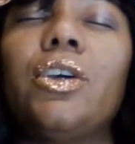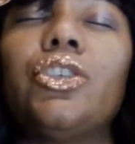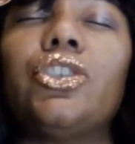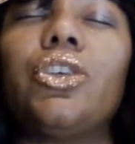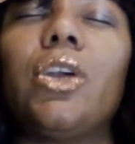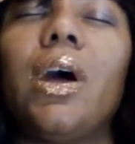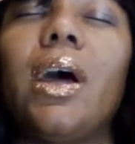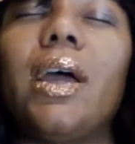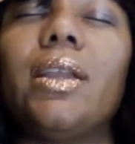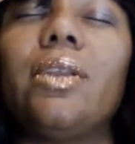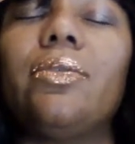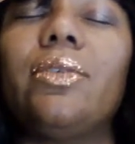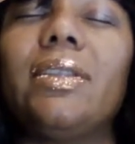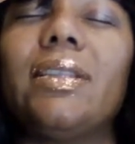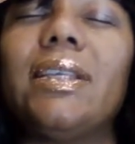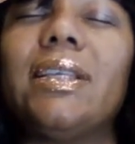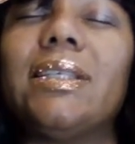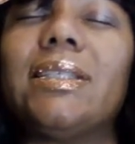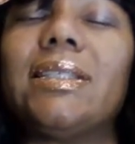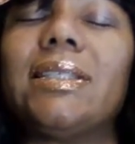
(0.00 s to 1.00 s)
Try to
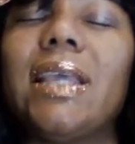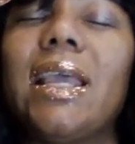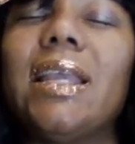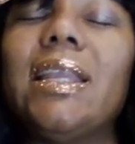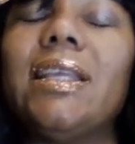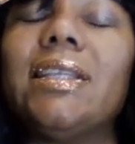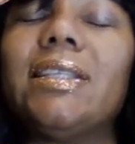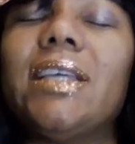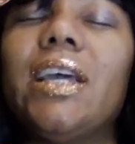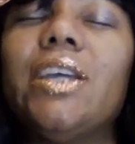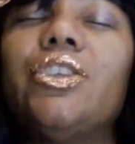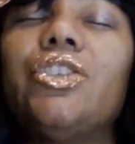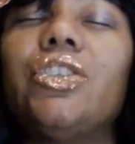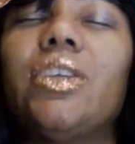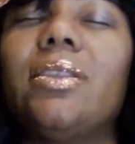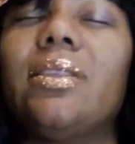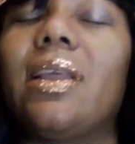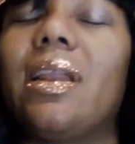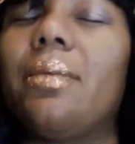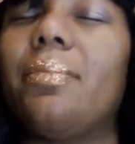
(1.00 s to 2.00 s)
release any
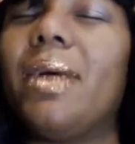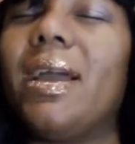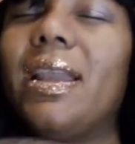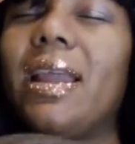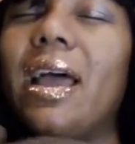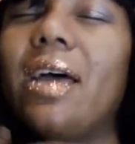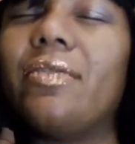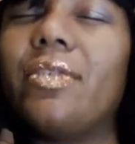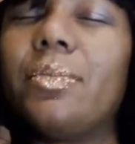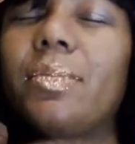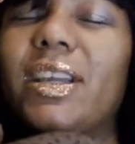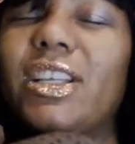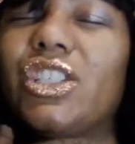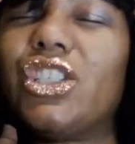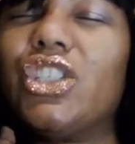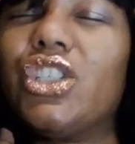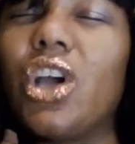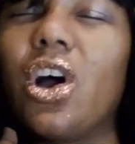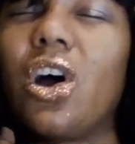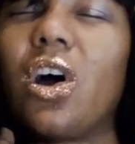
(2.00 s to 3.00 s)
tension that I might have in my
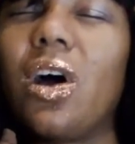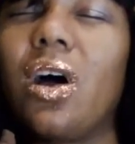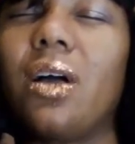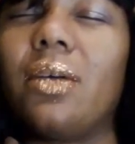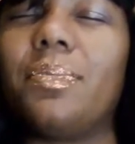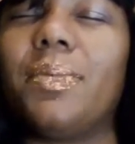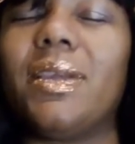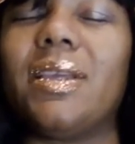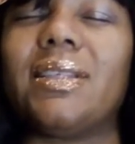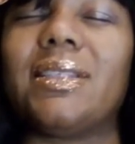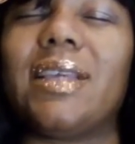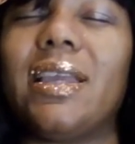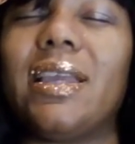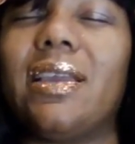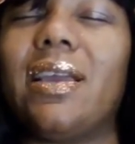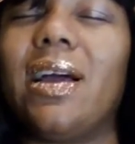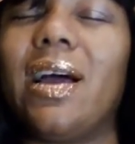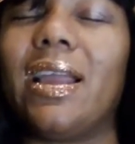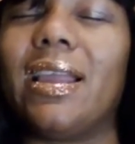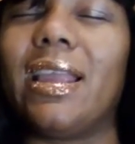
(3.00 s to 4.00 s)
jaw because
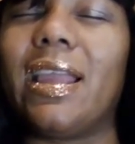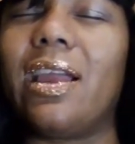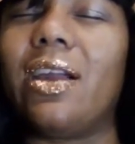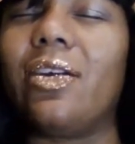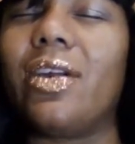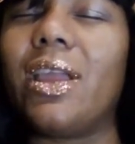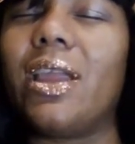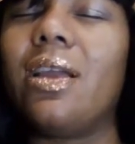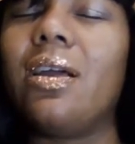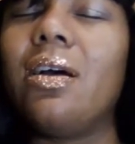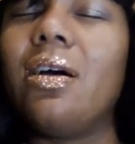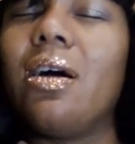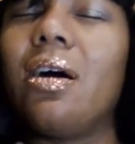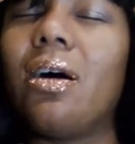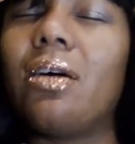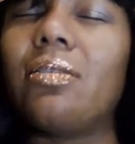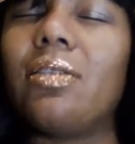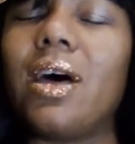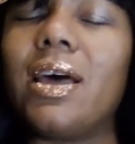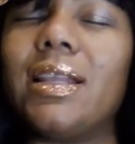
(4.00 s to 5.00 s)
I, I carry
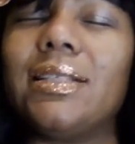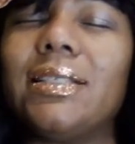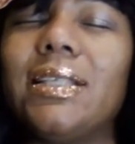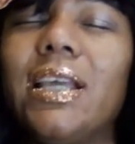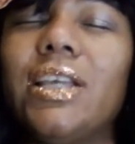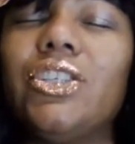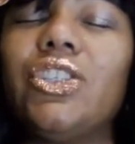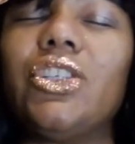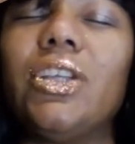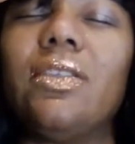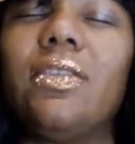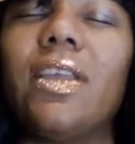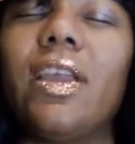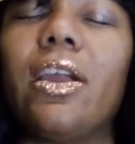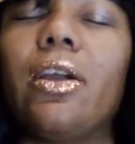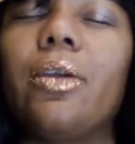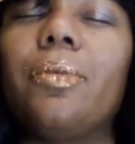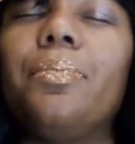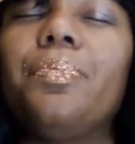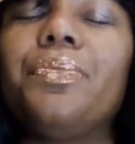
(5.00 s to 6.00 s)
a lot of tension
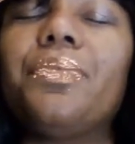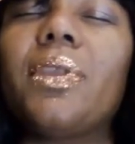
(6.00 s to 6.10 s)
there.